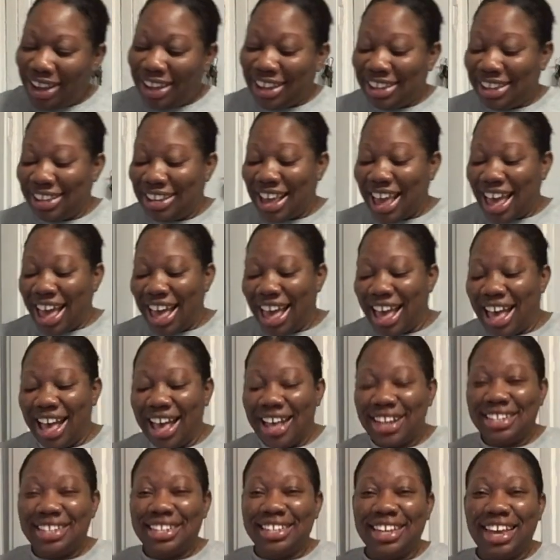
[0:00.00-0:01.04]

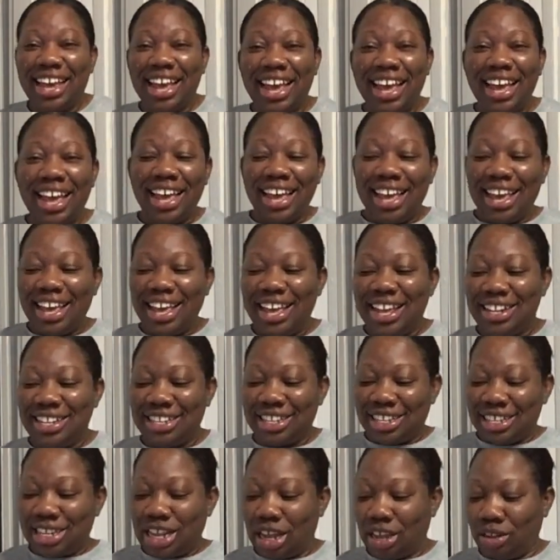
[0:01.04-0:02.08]
Yes, yes.
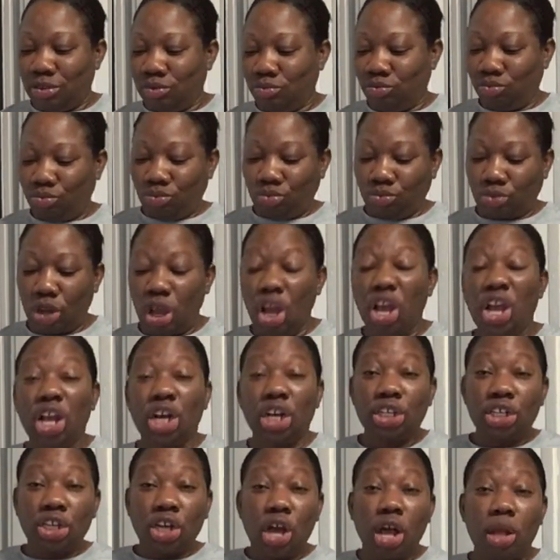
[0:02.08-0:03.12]

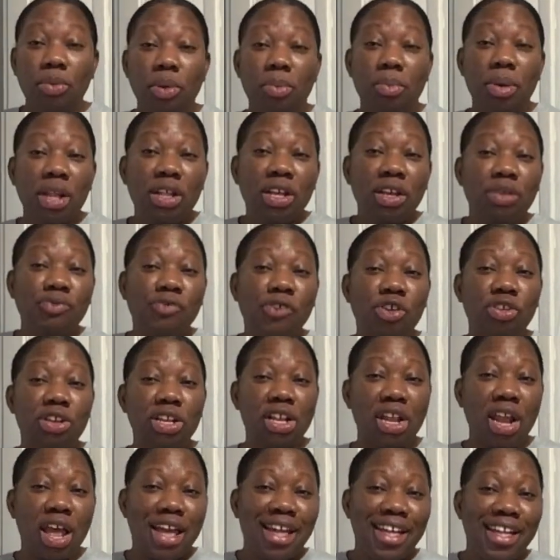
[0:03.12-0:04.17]
She called me from the front
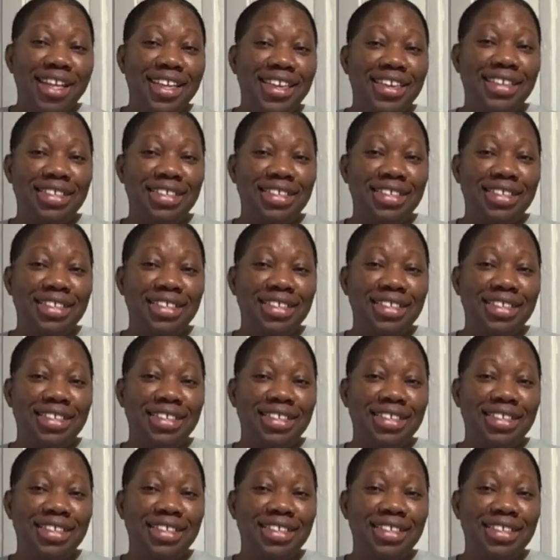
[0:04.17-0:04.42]
door.